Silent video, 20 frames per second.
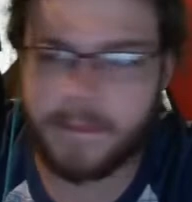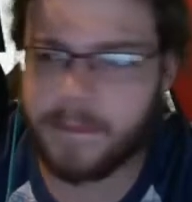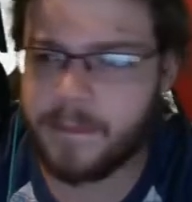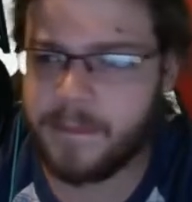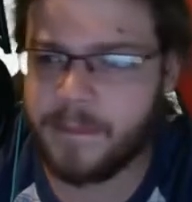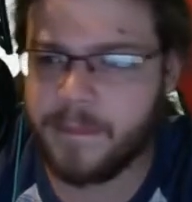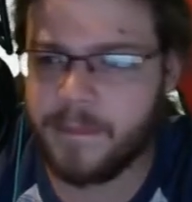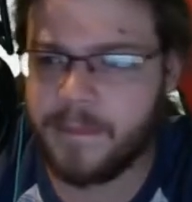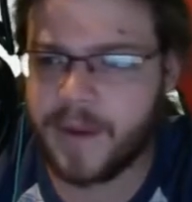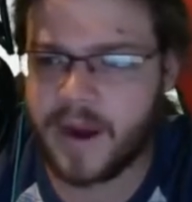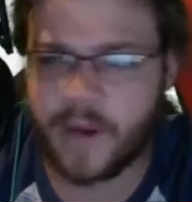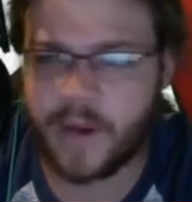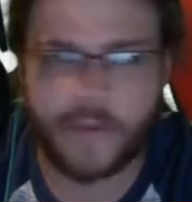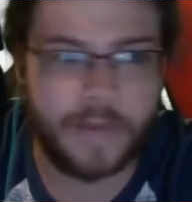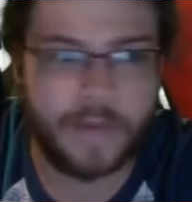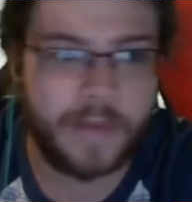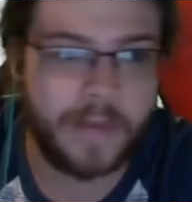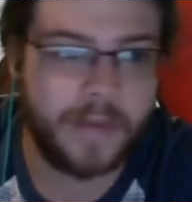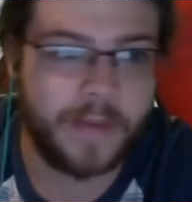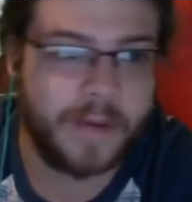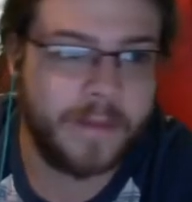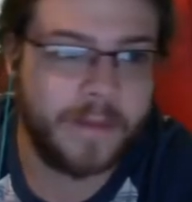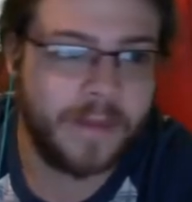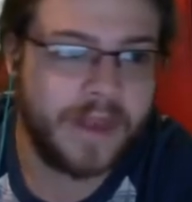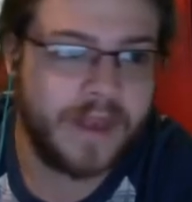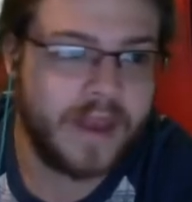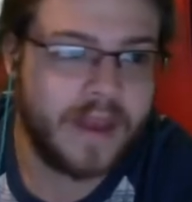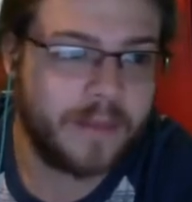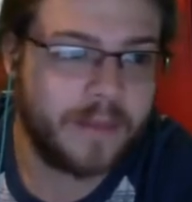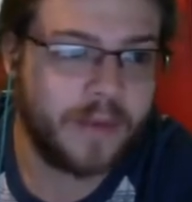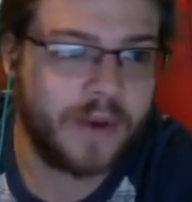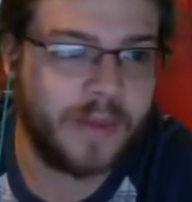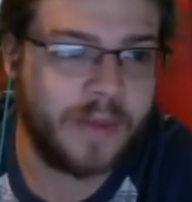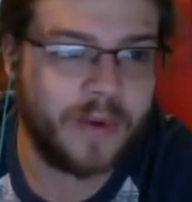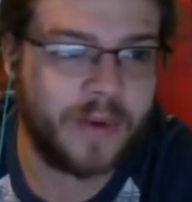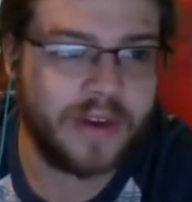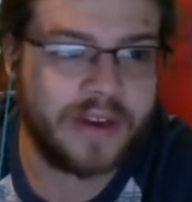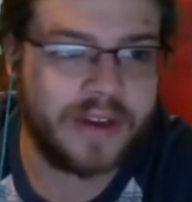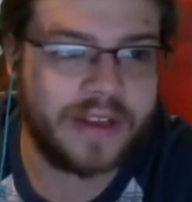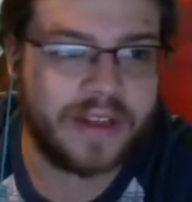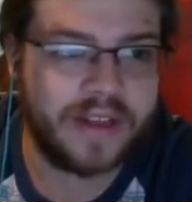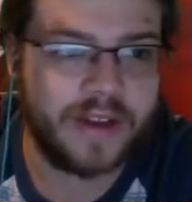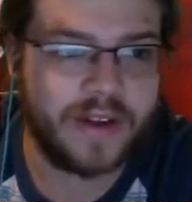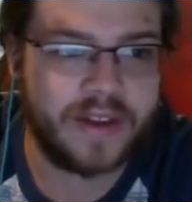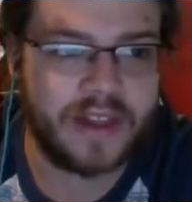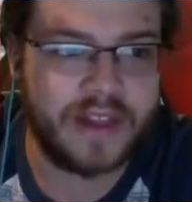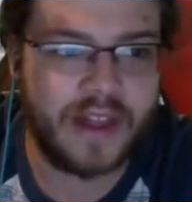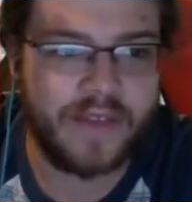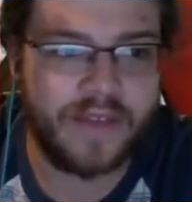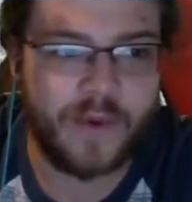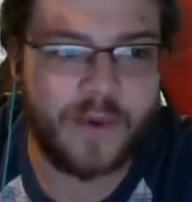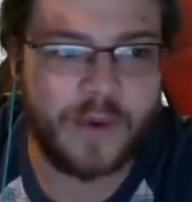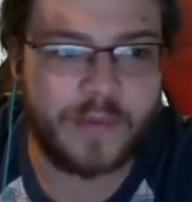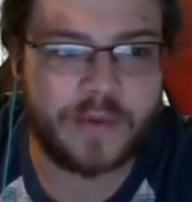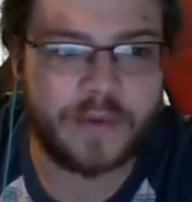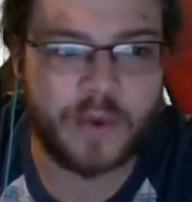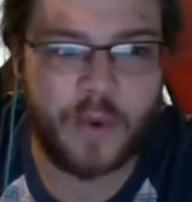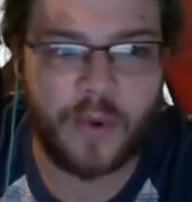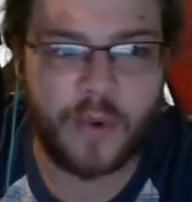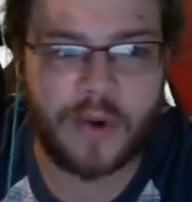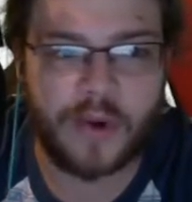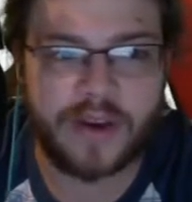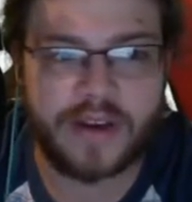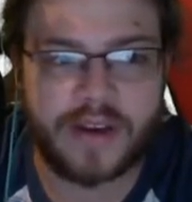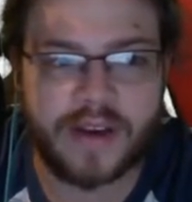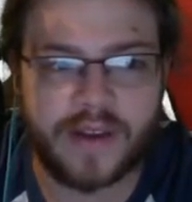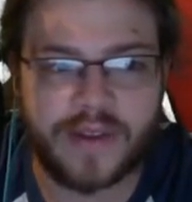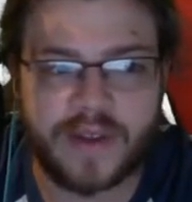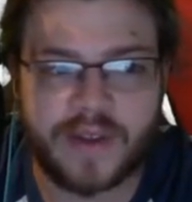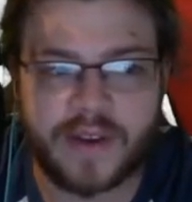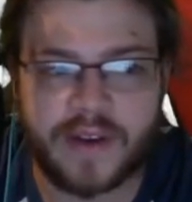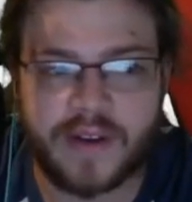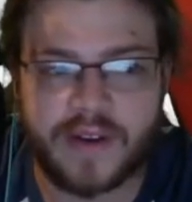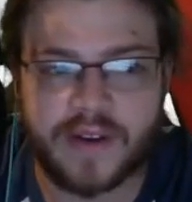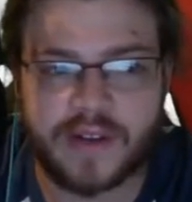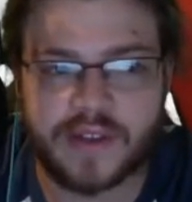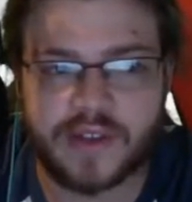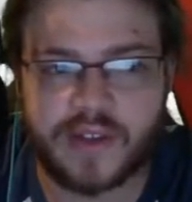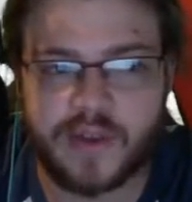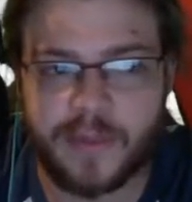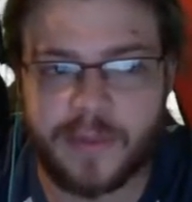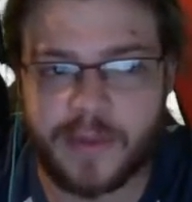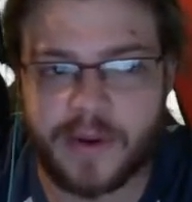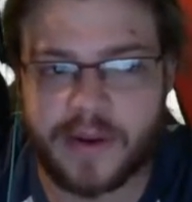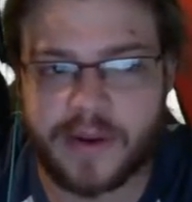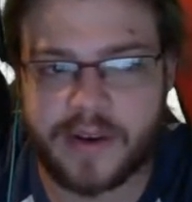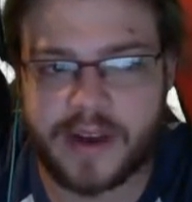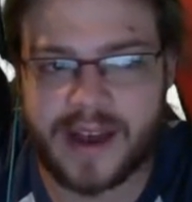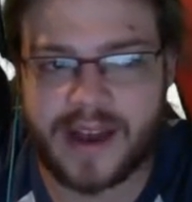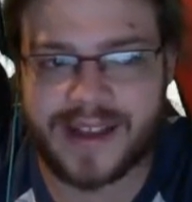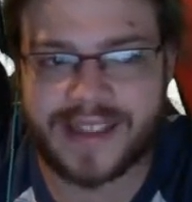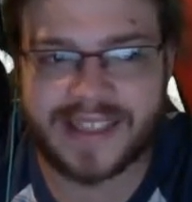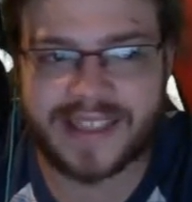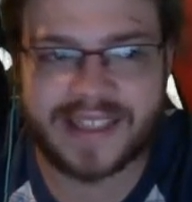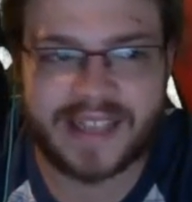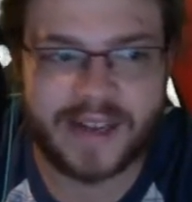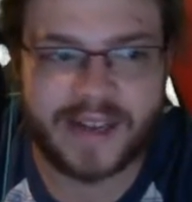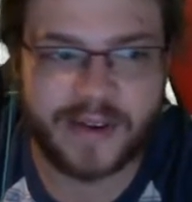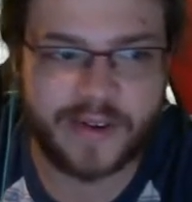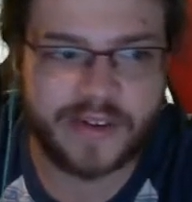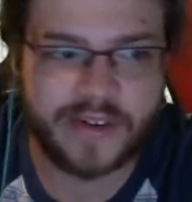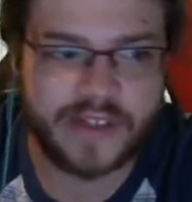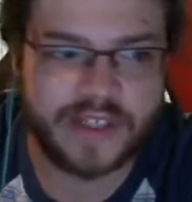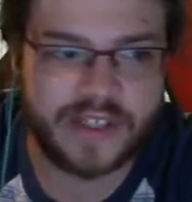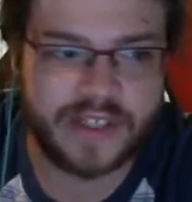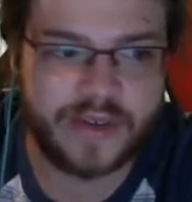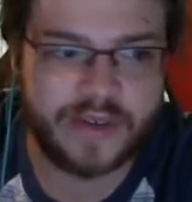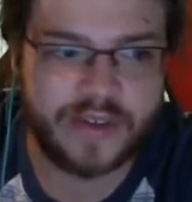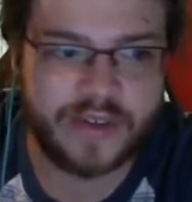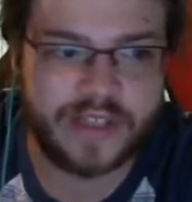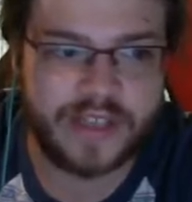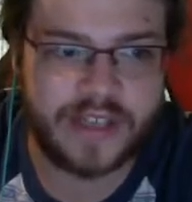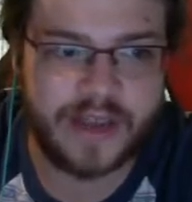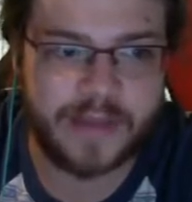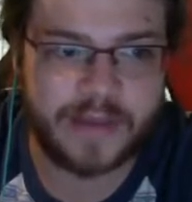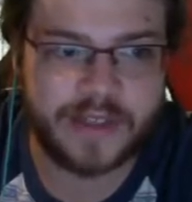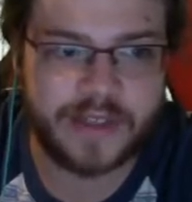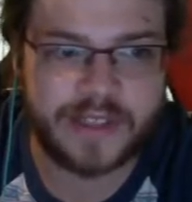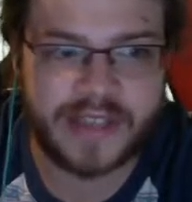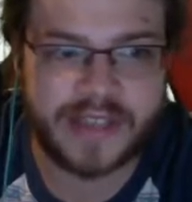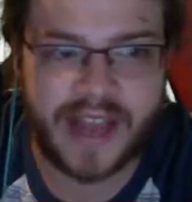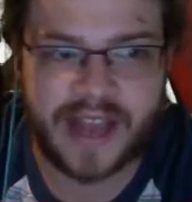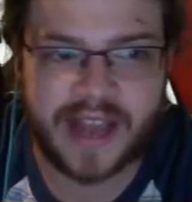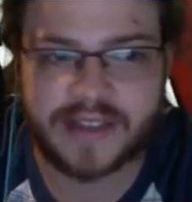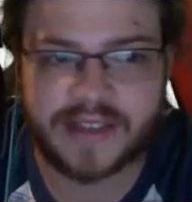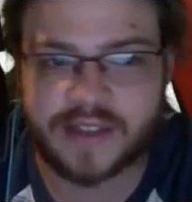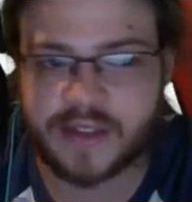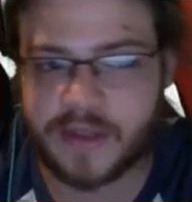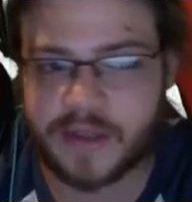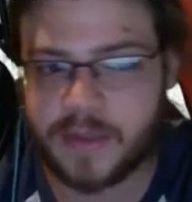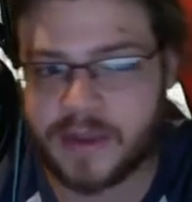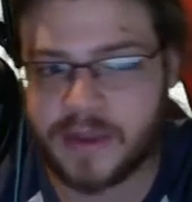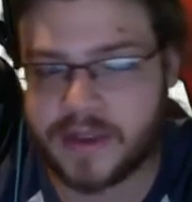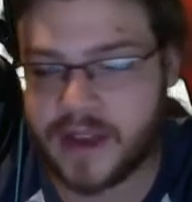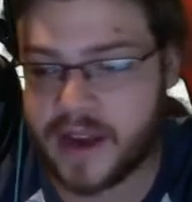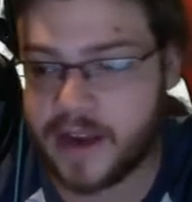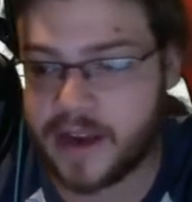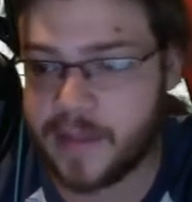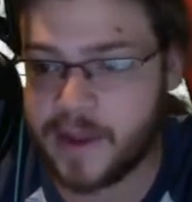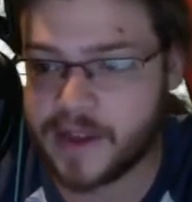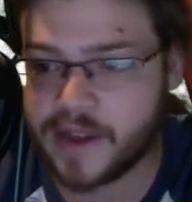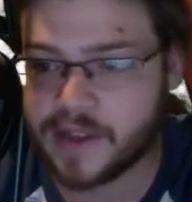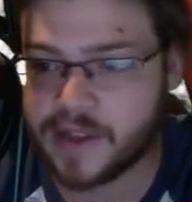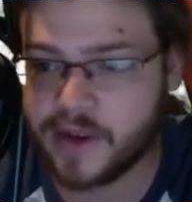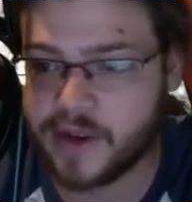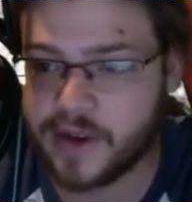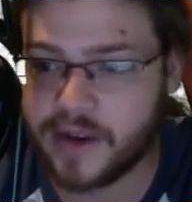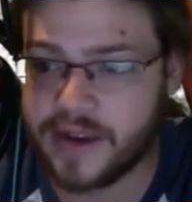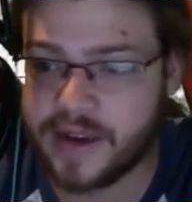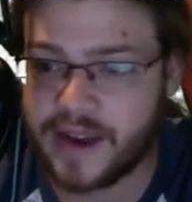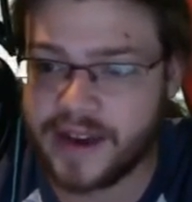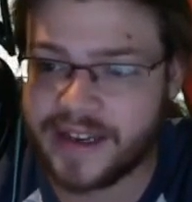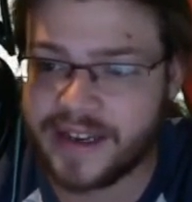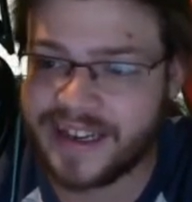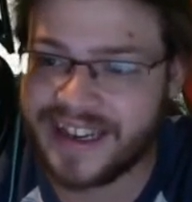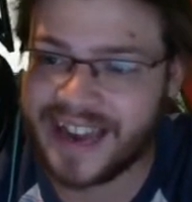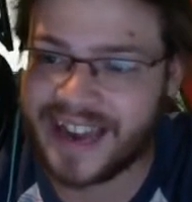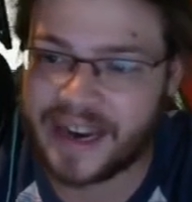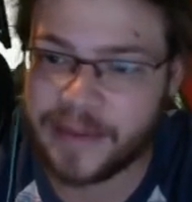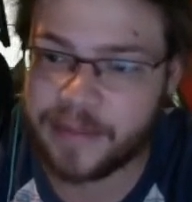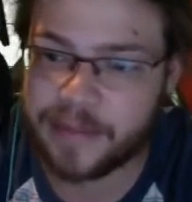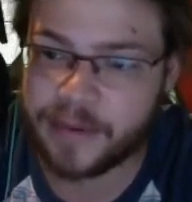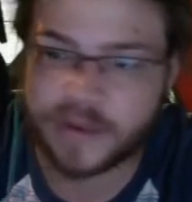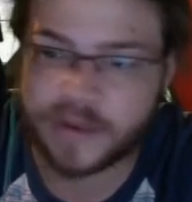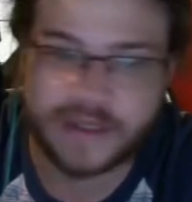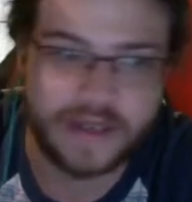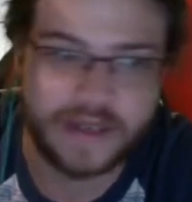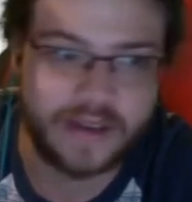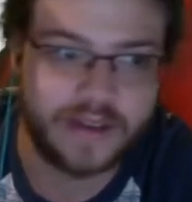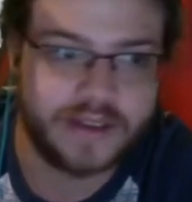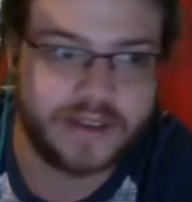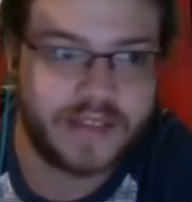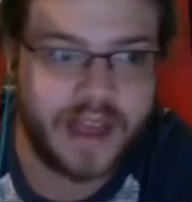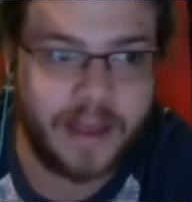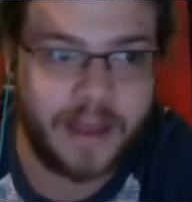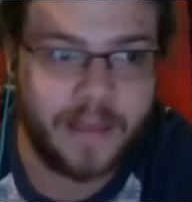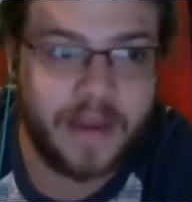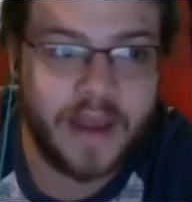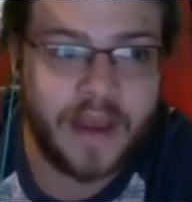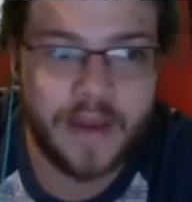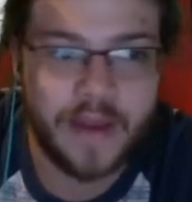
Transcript: but I don't remember. Primarina here, Life Orb, Torrent, nothing super non-standard, just huge damage attacks. It's going to be a Dynamax target 99% of the time.